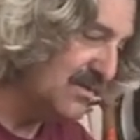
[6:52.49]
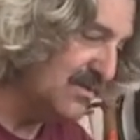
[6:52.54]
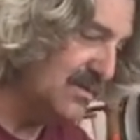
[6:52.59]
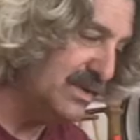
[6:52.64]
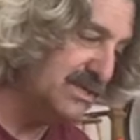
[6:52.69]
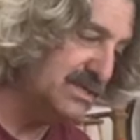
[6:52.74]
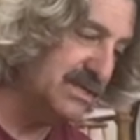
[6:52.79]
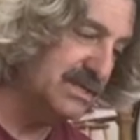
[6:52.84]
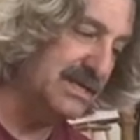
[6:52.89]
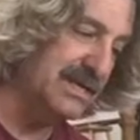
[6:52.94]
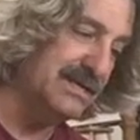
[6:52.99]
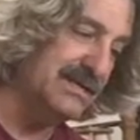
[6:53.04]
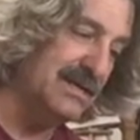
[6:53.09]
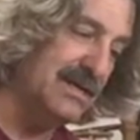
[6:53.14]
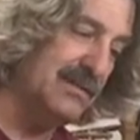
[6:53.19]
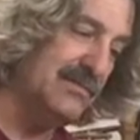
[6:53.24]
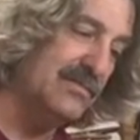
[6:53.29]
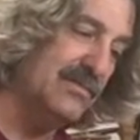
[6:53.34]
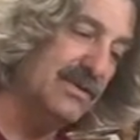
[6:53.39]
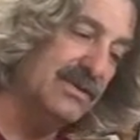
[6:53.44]
we should end
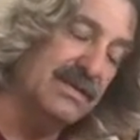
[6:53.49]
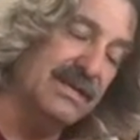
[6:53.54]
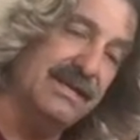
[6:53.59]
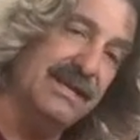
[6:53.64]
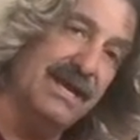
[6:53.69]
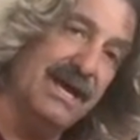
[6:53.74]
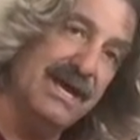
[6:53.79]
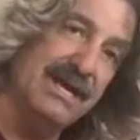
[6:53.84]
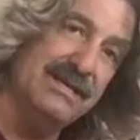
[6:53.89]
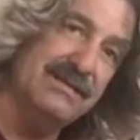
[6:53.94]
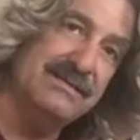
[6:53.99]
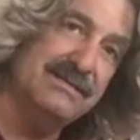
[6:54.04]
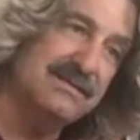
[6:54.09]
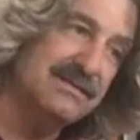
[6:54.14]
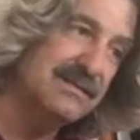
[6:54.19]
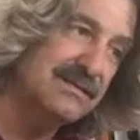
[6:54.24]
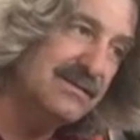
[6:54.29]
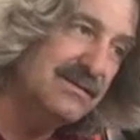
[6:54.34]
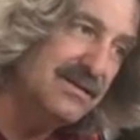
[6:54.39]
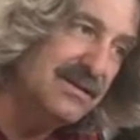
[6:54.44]
up with a
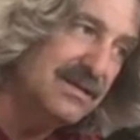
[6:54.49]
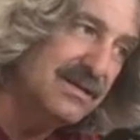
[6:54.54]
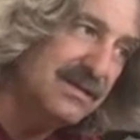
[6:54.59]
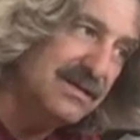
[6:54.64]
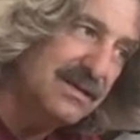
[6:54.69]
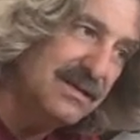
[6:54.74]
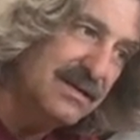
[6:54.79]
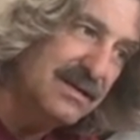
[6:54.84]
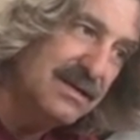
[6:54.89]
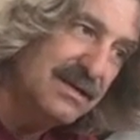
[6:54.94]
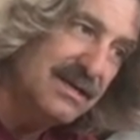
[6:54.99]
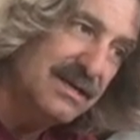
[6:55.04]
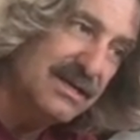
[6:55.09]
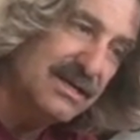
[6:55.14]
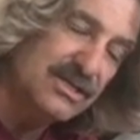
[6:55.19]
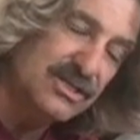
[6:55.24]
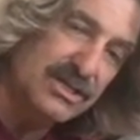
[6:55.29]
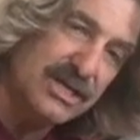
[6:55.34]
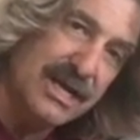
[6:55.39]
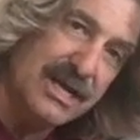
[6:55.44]
nice
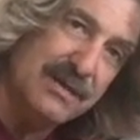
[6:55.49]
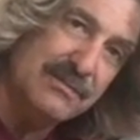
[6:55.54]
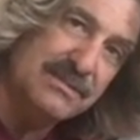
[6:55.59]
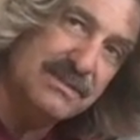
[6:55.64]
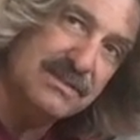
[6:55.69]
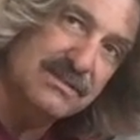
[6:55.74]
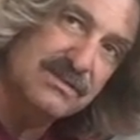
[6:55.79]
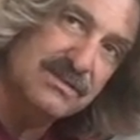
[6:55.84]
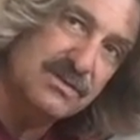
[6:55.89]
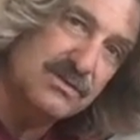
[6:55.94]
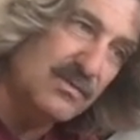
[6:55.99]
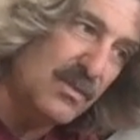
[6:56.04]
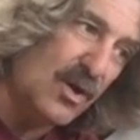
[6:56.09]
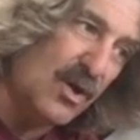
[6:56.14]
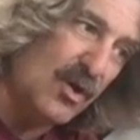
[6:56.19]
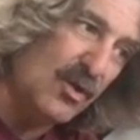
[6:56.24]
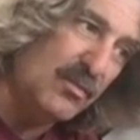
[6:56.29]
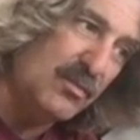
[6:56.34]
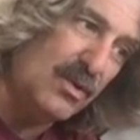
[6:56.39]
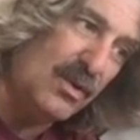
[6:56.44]
shaped
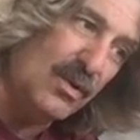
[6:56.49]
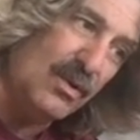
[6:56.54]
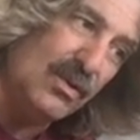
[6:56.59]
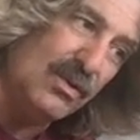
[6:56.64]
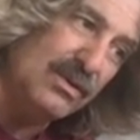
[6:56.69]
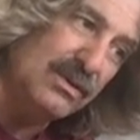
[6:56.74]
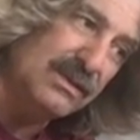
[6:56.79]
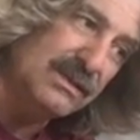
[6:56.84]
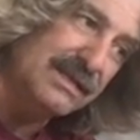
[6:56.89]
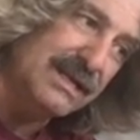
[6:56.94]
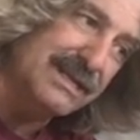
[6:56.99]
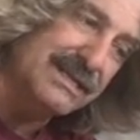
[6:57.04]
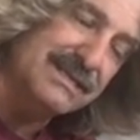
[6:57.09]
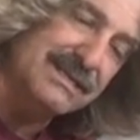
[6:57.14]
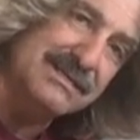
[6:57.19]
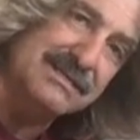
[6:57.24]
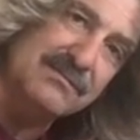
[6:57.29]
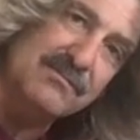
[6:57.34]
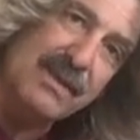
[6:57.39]
small bowl like this